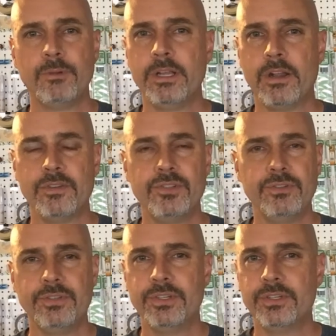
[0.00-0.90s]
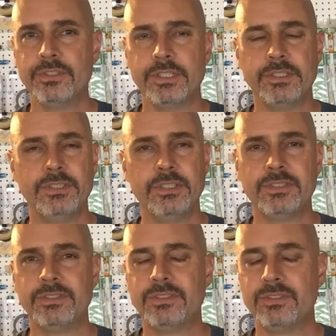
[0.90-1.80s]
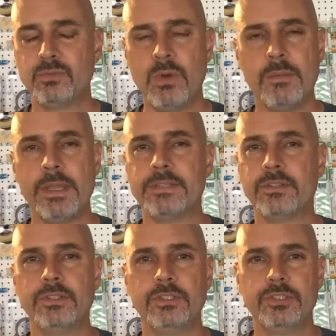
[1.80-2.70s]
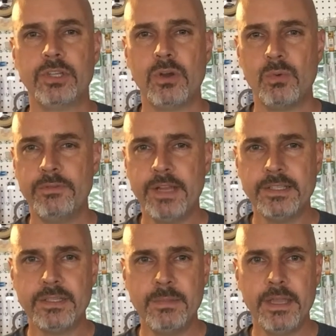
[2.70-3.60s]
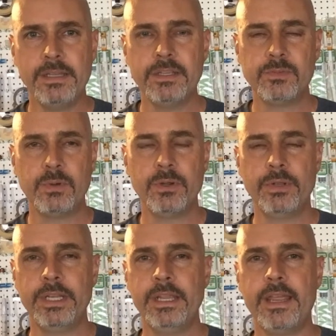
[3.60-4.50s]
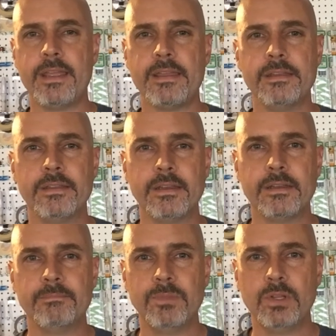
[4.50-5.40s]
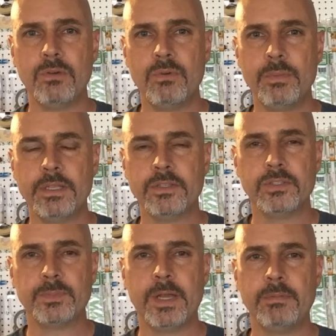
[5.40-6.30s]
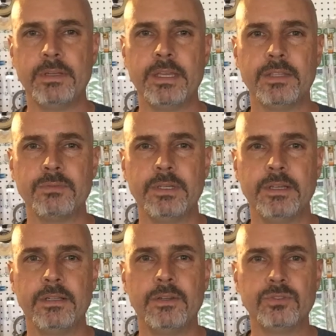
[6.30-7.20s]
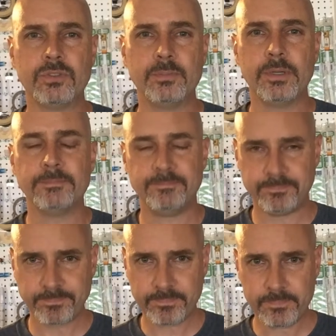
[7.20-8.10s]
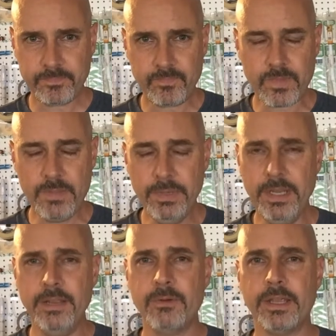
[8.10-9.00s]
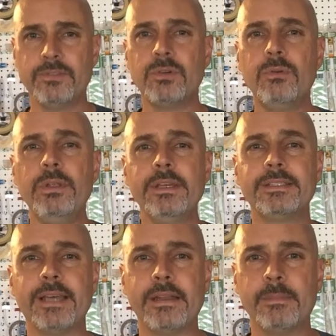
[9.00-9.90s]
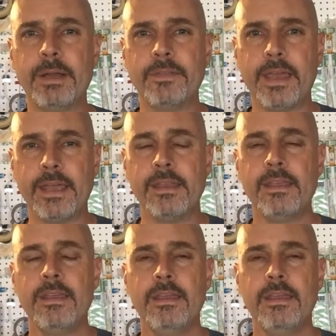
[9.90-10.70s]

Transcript: Regarding juniors and just what makes a good show. We've got some ideas brewing, and we'll make those public as we get closer. But anyway, so we're really excited about that,